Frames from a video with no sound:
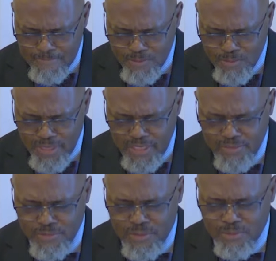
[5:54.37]
We ask
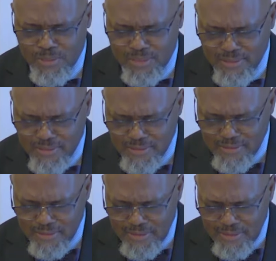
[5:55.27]
for your presence.
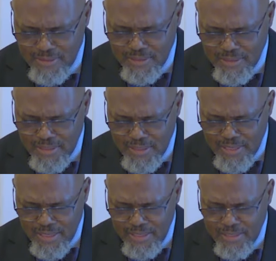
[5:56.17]

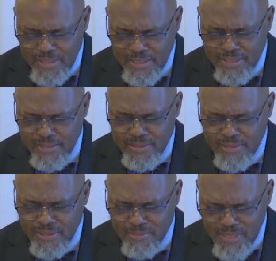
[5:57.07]
And here
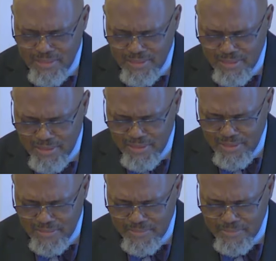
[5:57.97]
domestically,
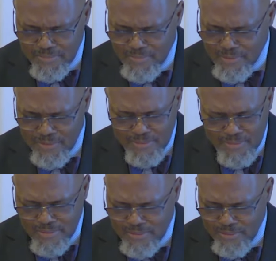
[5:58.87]

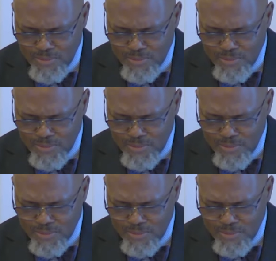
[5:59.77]
we